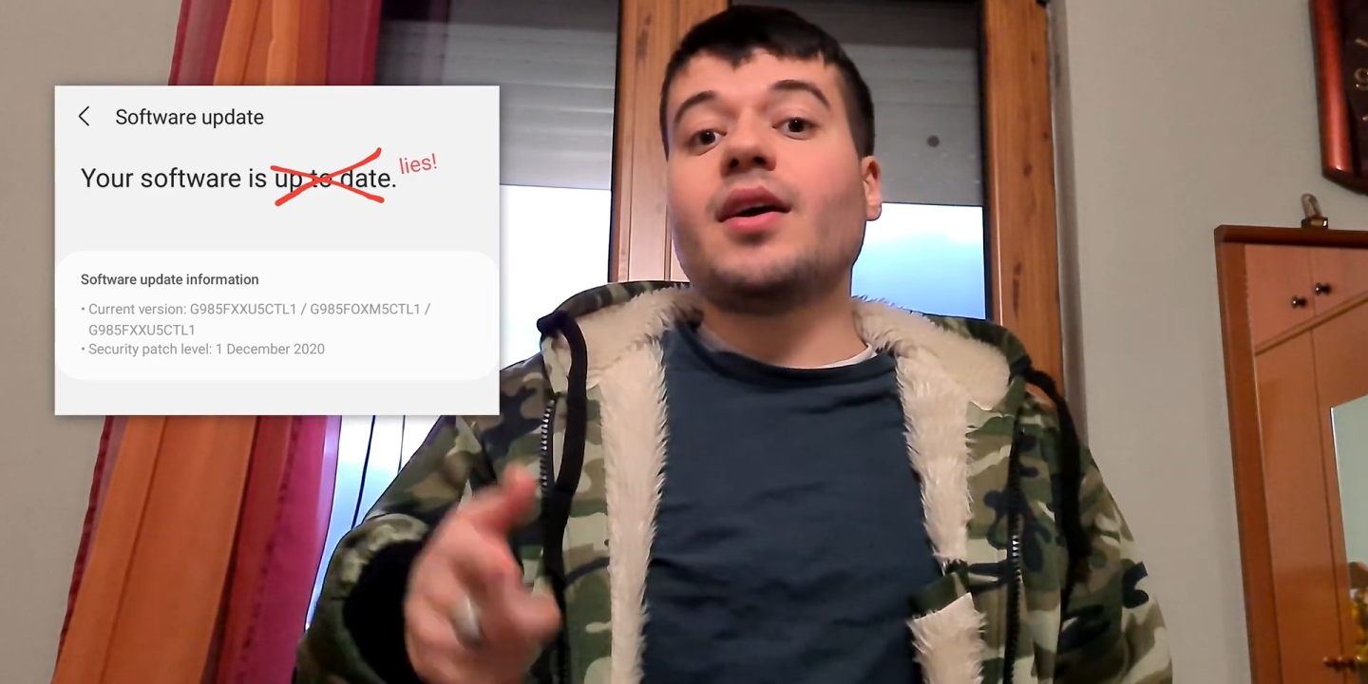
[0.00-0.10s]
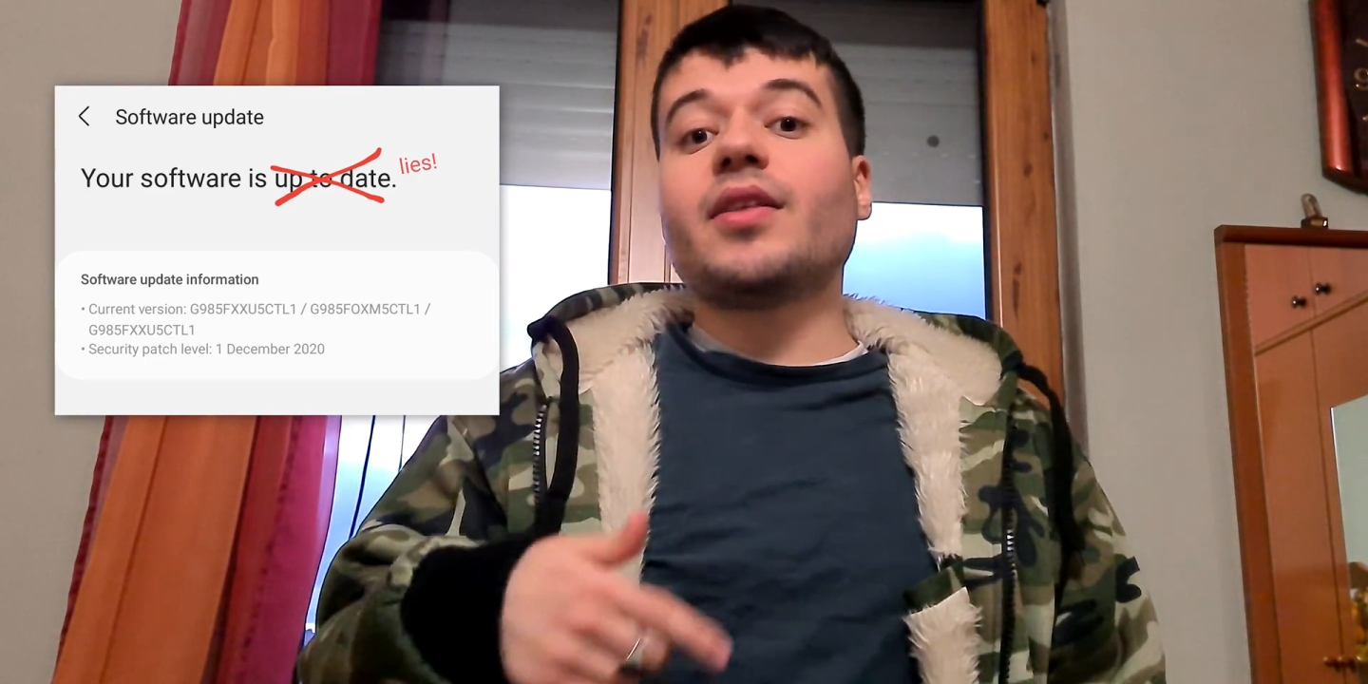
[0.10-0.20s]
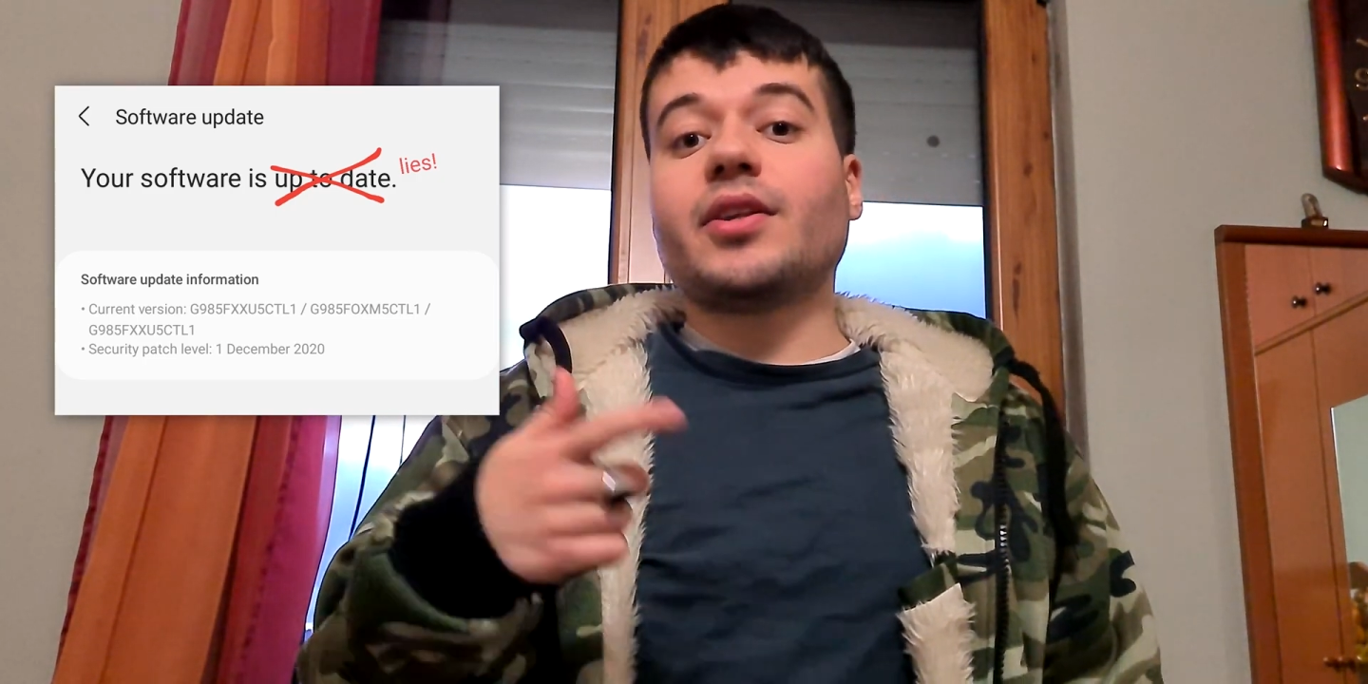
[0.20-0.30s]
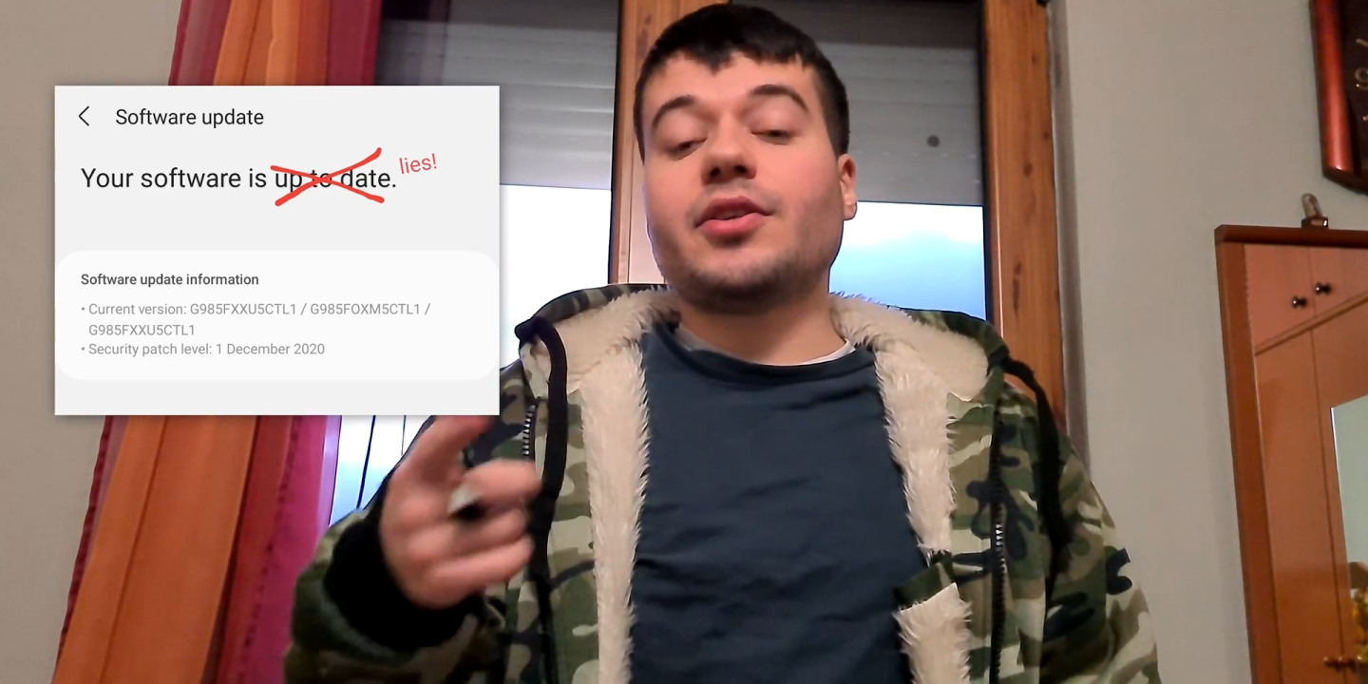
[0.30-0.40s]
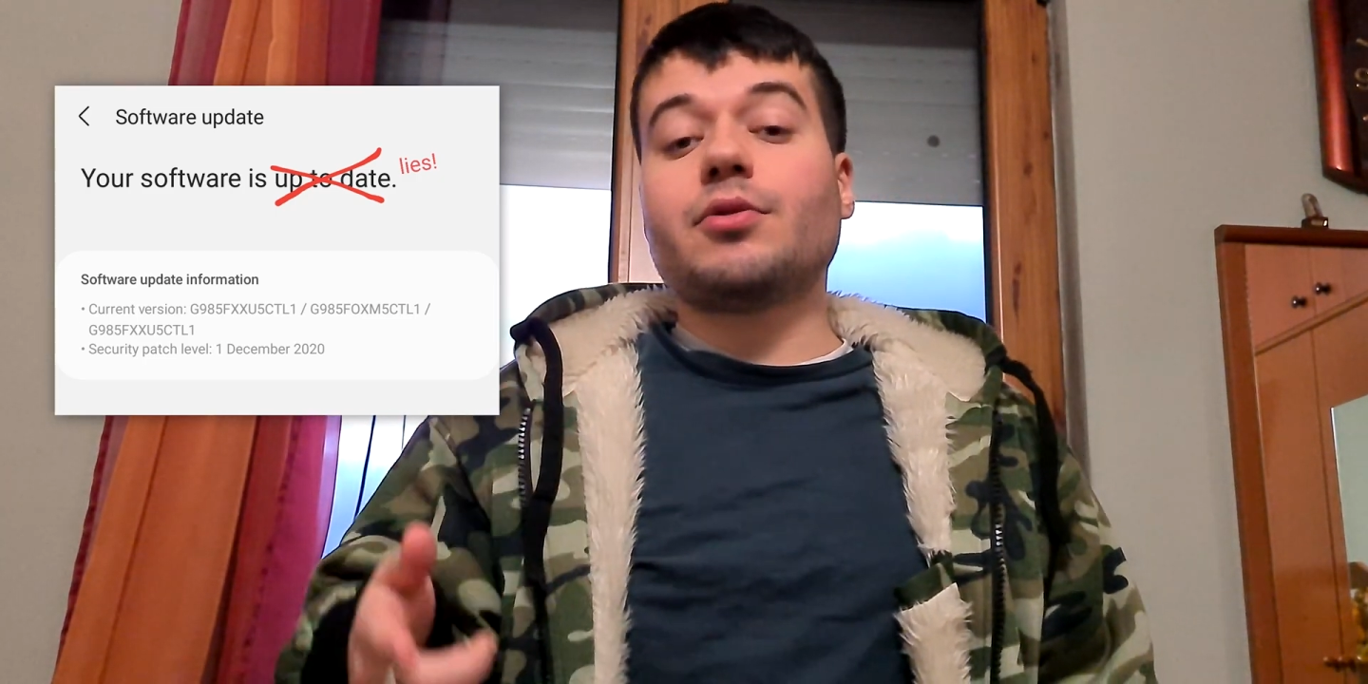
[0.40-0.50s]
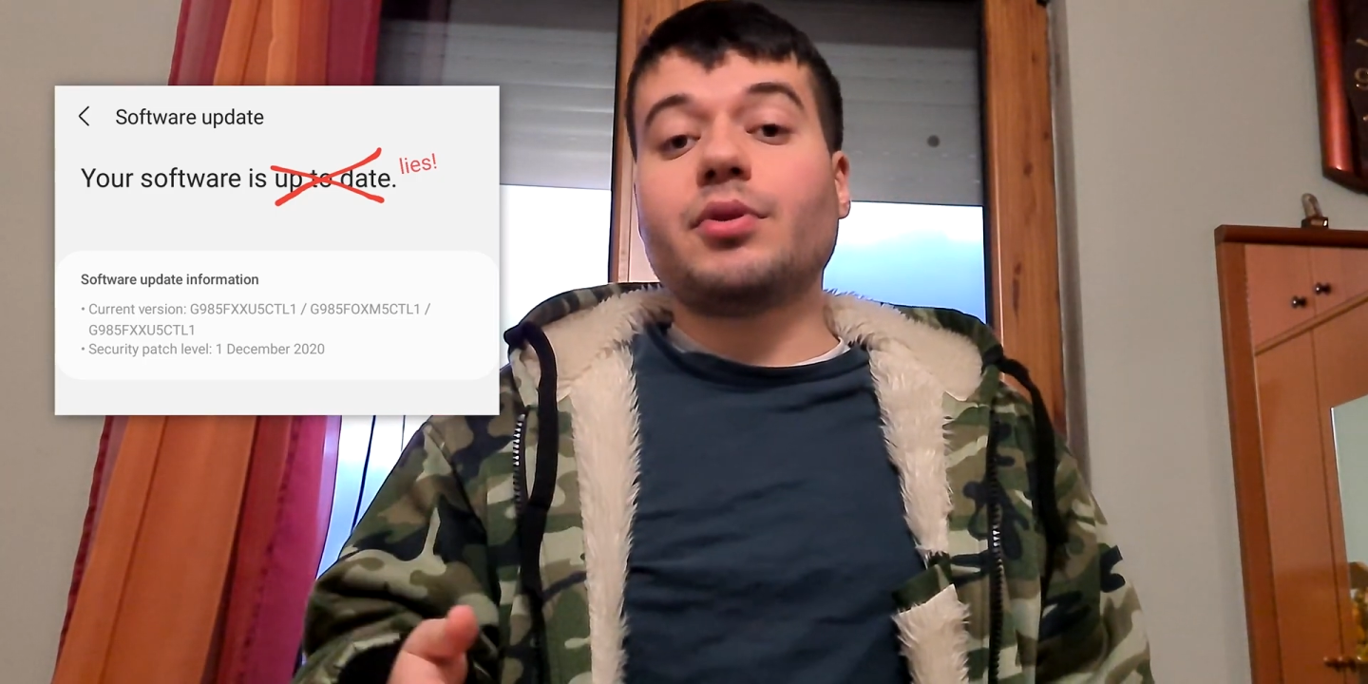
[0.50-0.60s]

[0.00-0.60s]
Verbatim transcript: that is